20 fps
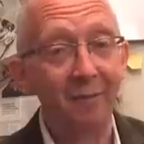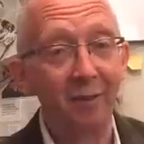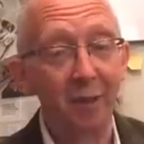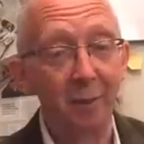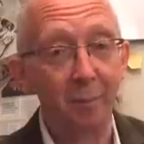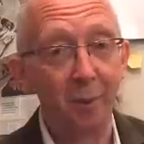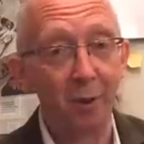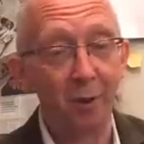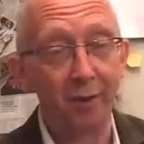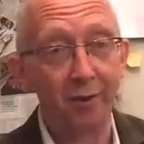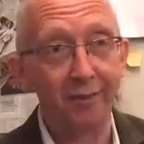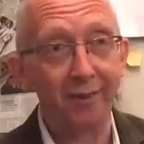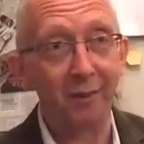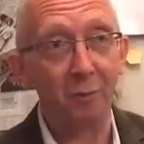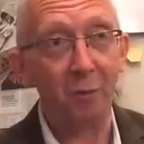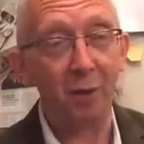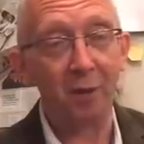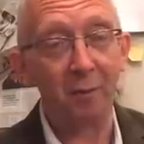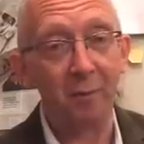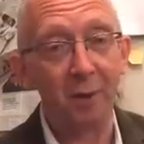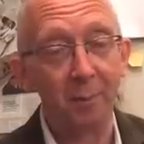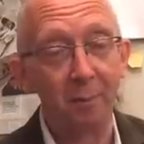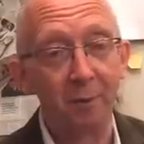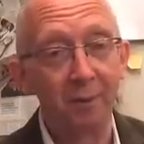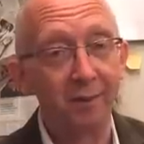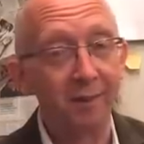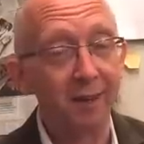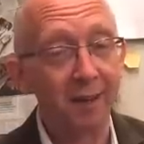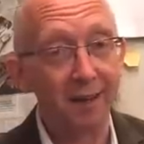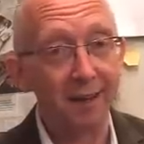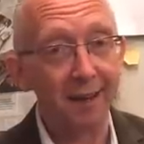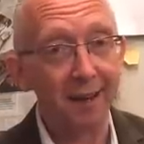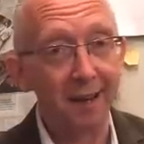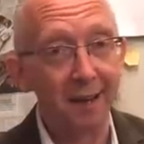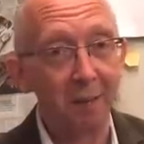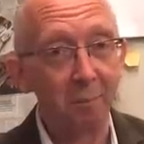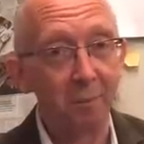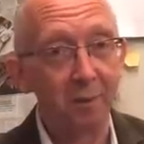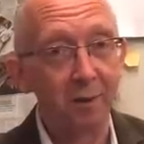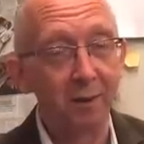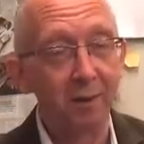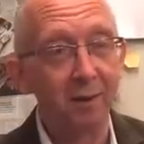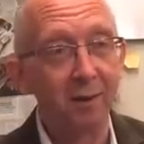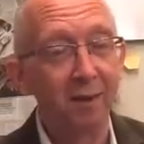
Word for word: having a party, will people turn up?